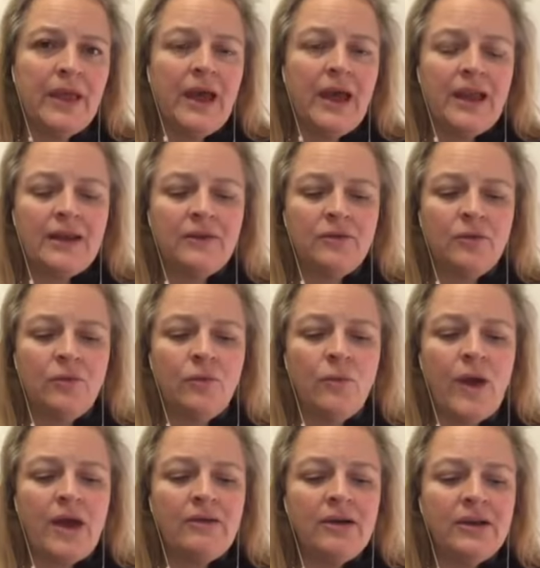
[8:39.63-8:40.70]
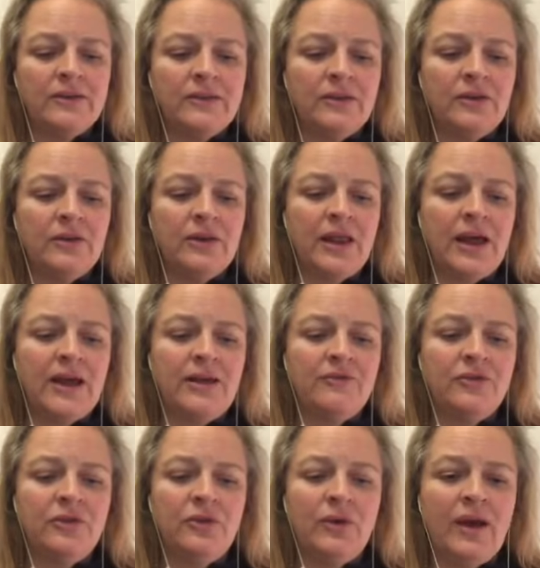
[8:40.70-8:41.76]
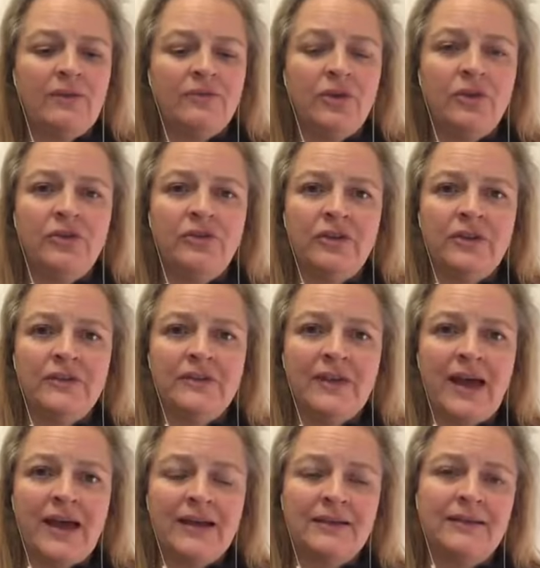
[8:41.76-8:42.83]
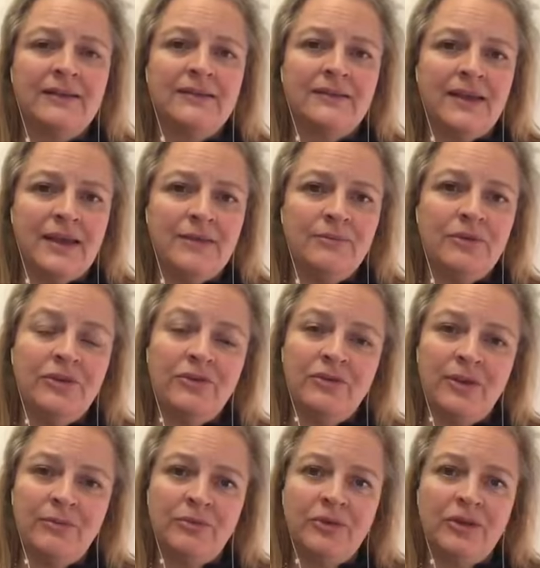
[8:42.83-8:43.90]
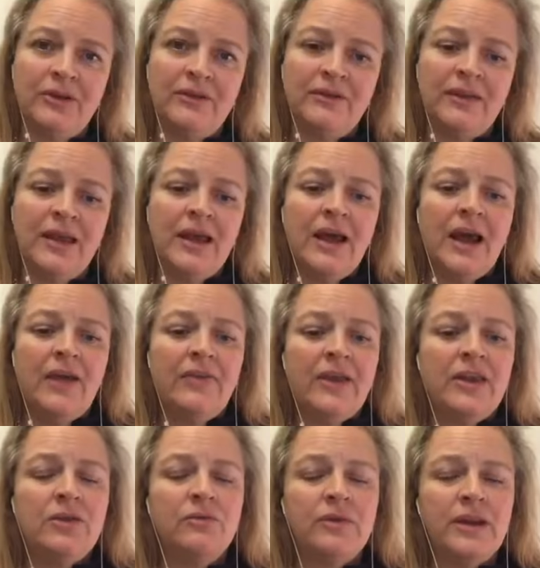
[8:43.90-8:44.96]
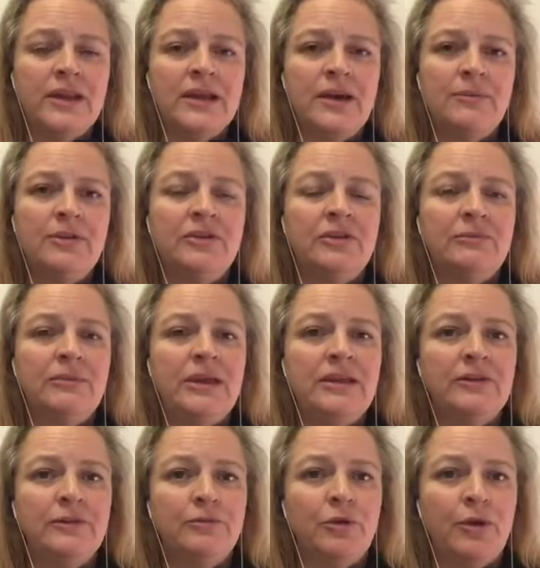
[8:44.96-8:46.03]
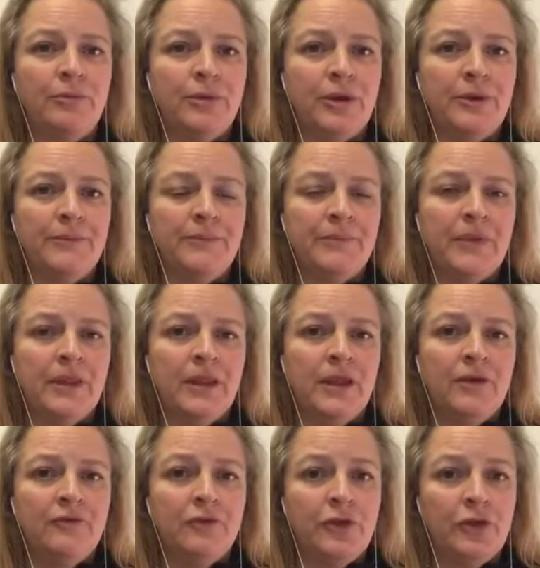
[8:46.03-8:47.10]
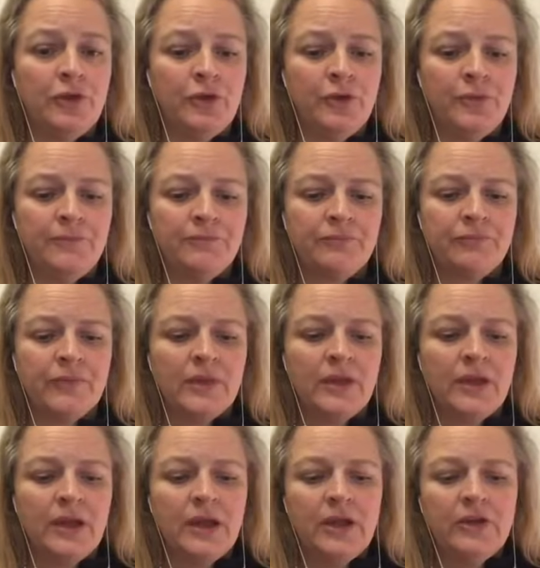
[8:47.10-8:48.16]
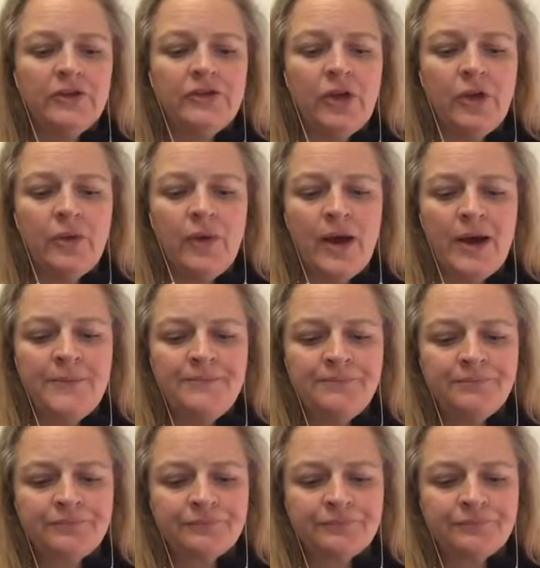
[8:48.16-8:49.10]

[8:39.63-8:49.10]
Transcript: And where else in your life do you have those exact same descriptions? And then you're really coming to the meat of the problem for you. So